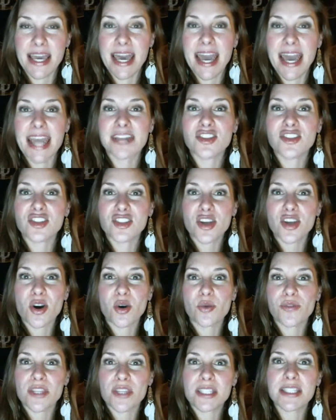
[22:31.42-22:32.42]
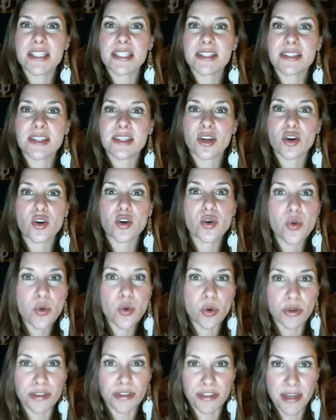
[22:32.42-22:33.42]
And so this is the
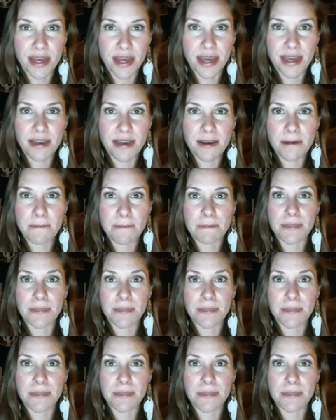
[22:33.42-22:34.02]
cool thing,